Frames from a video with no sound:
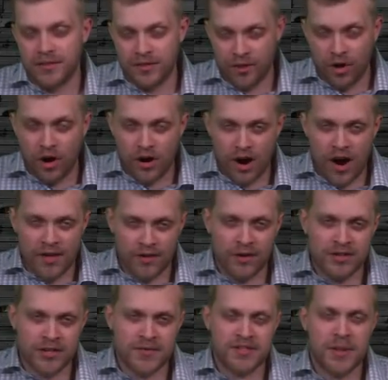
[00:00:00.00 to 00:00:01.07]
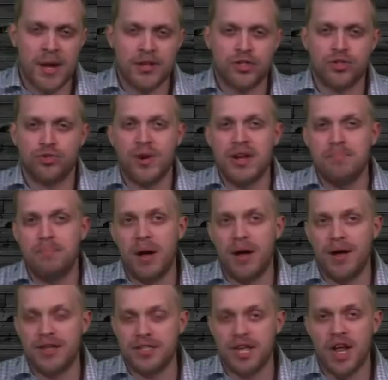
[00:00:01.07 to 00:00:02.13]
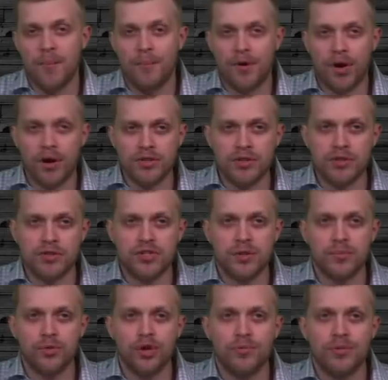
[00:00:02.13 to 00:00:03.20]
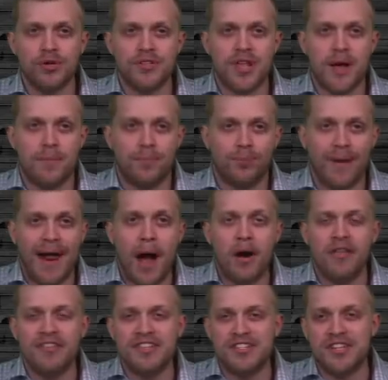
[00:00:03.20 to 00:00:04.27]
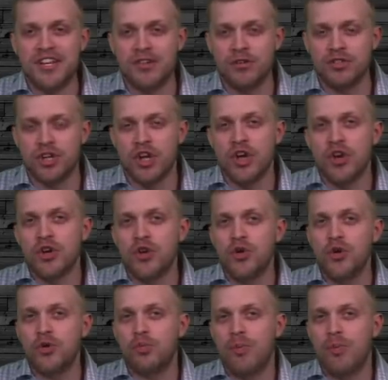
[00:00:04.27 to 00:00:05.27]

there are there is obviously a lot of trade buzz, but also some rumors that Brown and the Steelers could